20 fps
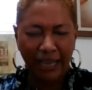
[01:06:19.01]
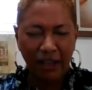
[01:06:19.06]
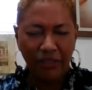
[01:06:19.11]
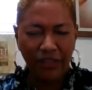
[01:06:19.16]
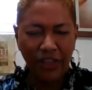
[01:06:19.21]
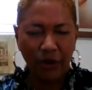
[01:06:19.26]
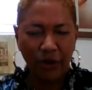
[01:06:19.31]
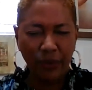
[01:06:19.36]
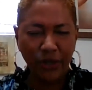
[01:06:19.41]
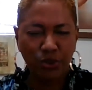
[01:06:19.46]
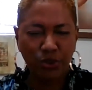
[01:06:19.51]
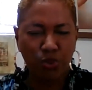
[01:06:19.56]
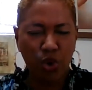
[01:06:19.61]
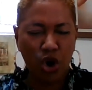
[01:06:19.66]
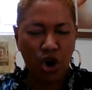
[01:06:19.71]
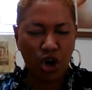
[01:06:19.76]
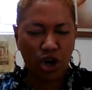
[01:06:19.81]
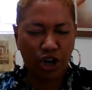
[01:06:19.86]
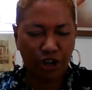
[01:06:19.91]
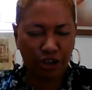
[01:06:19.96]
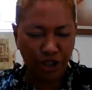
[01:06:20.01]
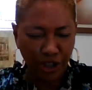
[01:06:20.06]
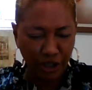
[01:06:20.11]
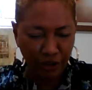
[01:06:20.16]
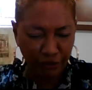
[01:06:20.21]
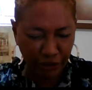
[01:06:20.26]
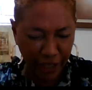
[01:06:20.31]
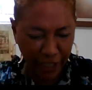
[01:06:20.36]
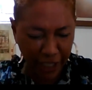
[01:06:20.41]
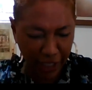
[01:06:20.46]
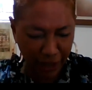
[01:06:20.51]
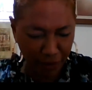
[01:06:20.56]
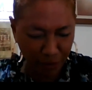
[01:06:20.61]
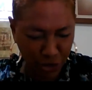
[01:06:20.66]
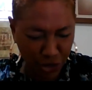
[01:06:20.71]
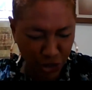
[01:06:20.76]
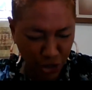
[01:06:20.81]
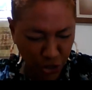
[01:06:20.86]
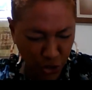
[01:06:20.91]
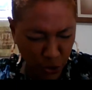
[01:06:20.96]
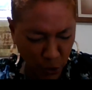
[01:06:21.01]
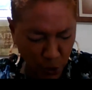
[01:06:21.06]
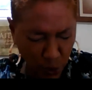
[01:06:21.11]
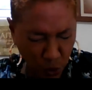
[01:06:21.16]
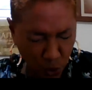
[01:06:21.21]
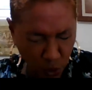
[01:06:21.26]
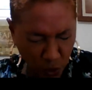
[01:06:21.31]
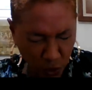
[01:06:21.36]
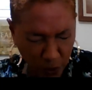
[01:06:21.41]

there is work for him to do.